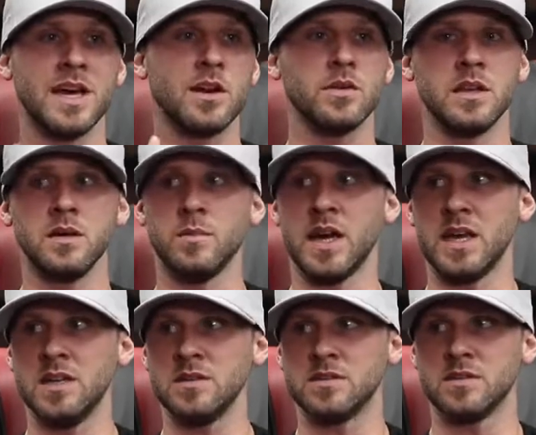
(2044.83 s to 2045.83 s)
not only in my
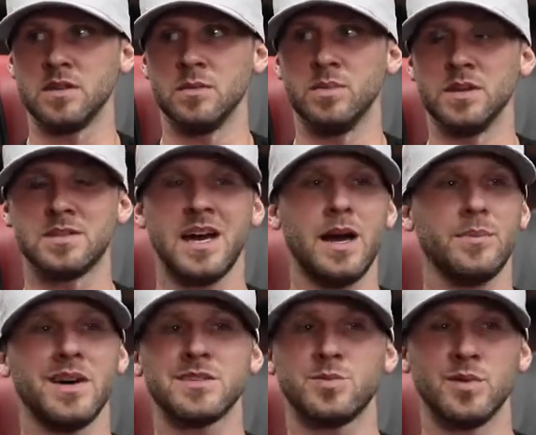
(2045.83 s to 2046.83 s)
industry, but
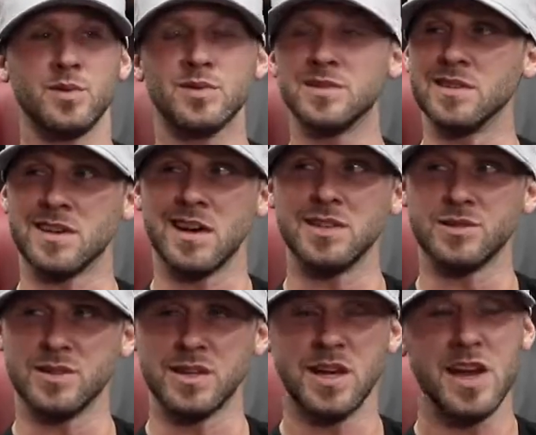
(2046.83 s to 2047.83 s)
top entrepreneurs in the
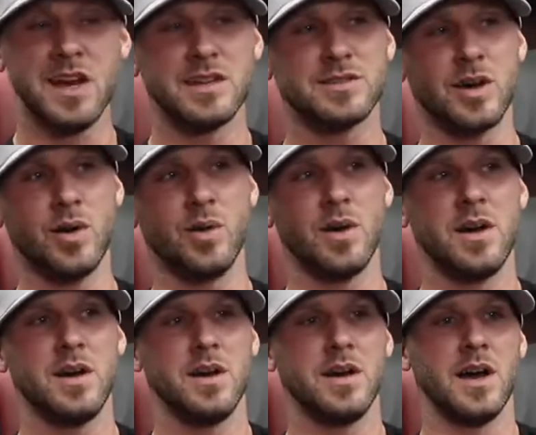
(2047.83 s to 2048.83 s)
country. Yeah. So
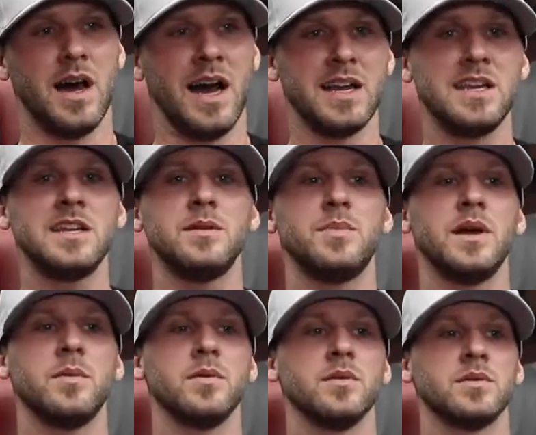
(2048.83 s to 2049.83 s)
I need to be
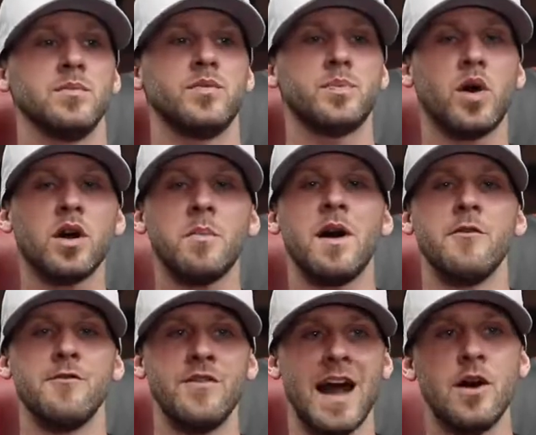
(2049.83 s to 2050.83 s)
able, part of my
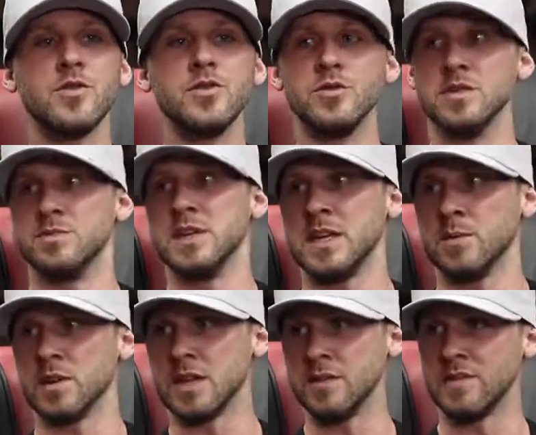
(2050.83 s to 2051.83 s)
value is being
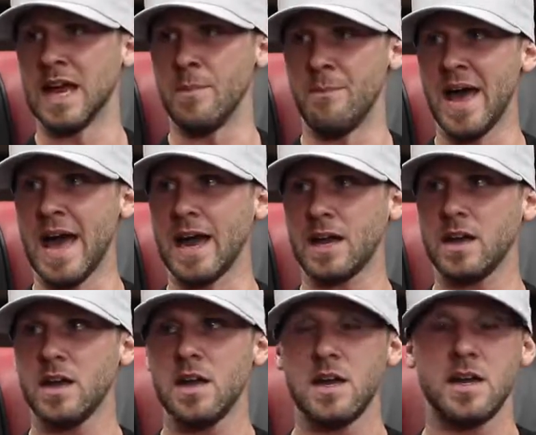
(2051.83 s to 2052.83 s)
able to give that back.
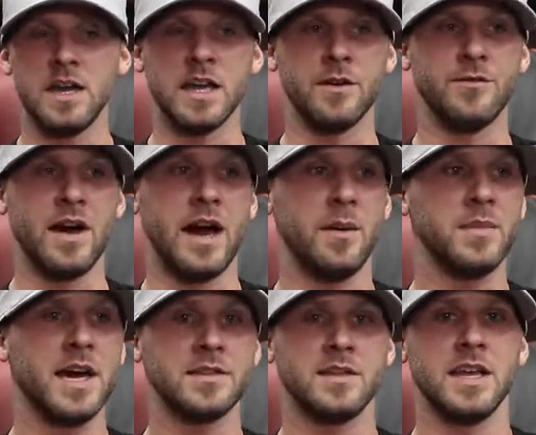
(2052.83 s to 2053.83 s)
Yeah. And if I'm
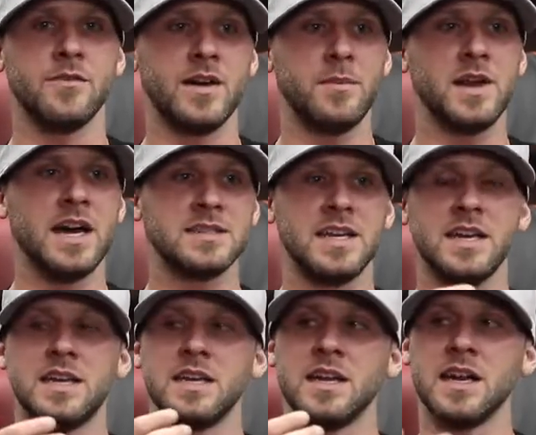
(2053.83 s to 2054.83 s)
not
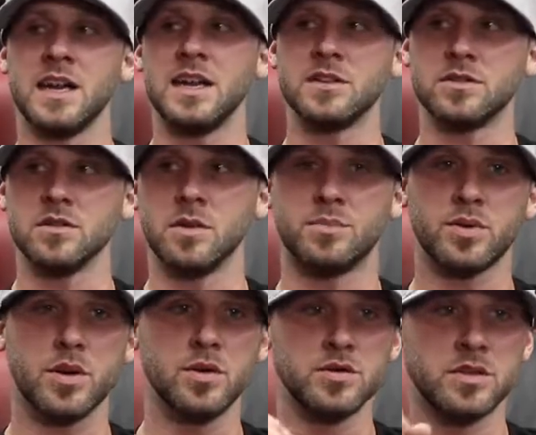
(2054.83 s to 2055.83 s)
taking an initial
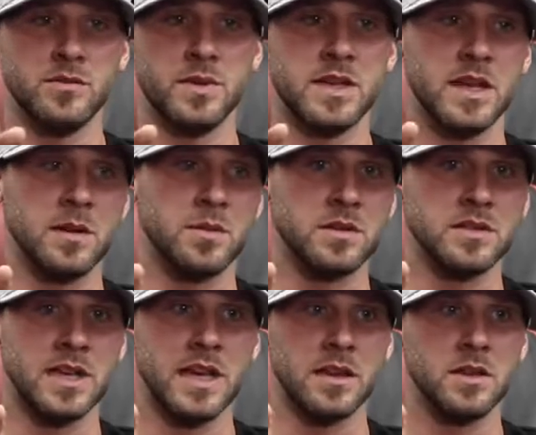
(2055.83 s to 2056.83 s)
approach of being able to
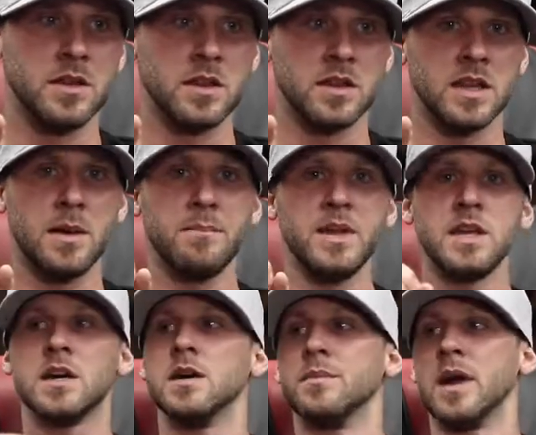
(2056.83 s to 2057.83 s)
say, look, let me
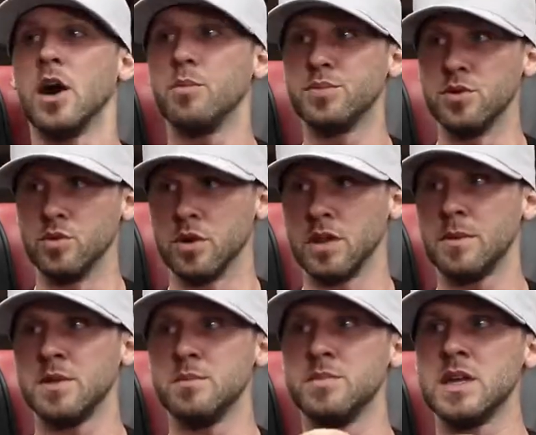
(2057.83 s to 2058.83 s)
come help you, or
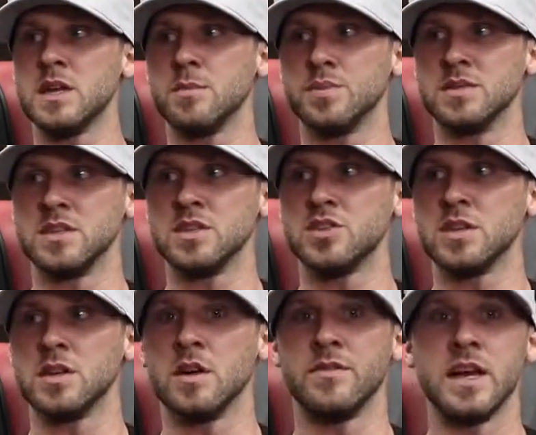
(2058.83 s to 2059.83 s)
let me be in a
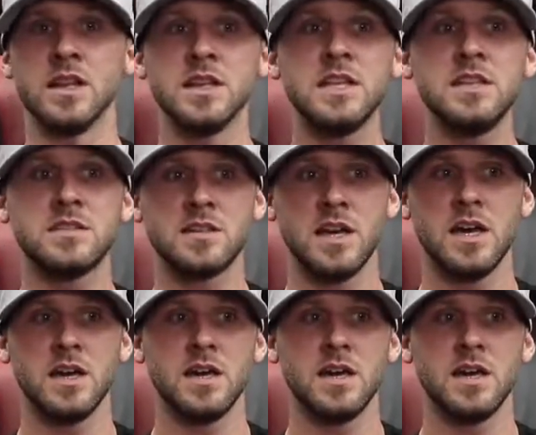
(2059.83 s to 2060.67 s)
position of at least